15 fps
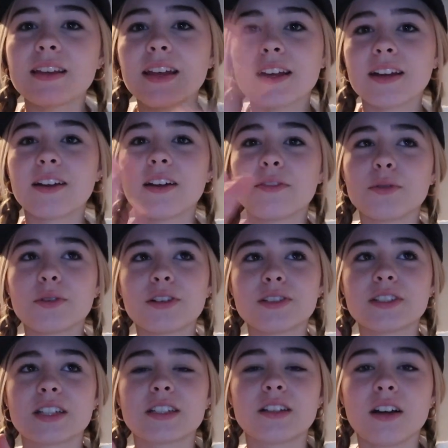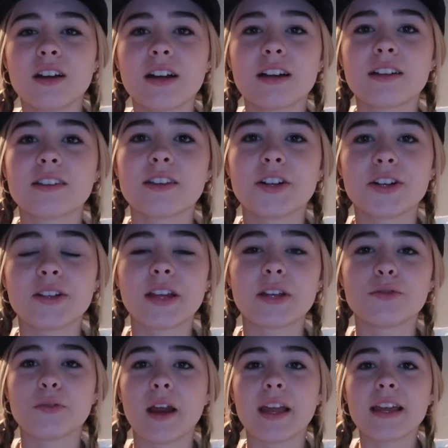like everyone on TikTok, their like
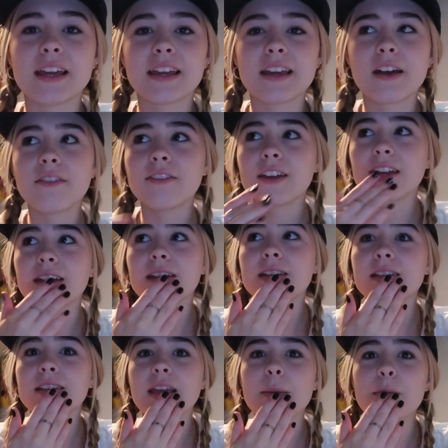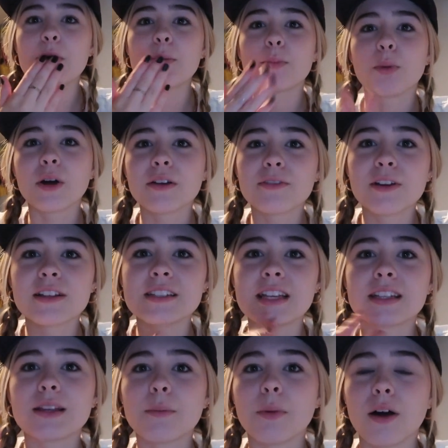ranking of it and they put boyfriends
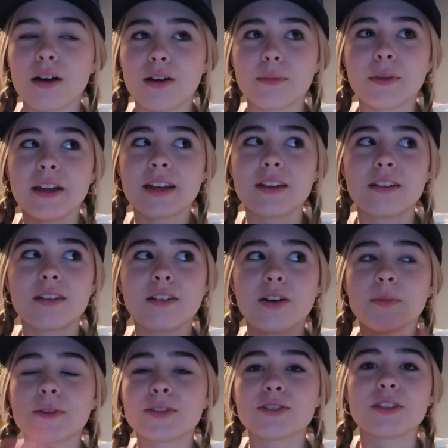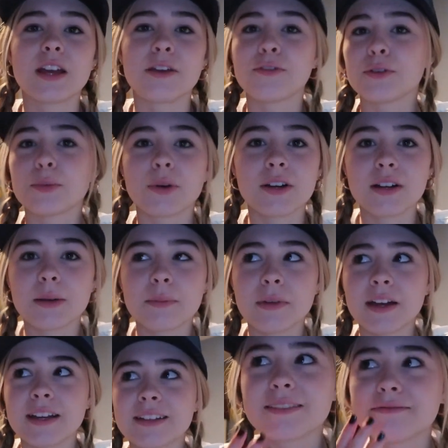at the bottom, like almost everyone. I'm
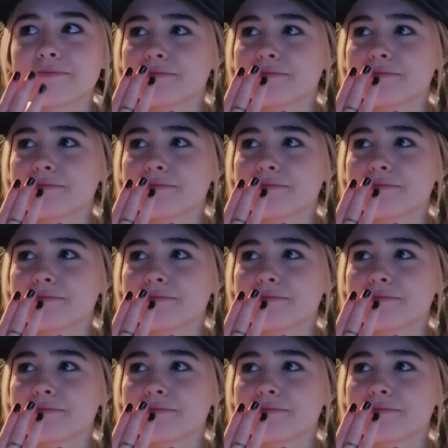like,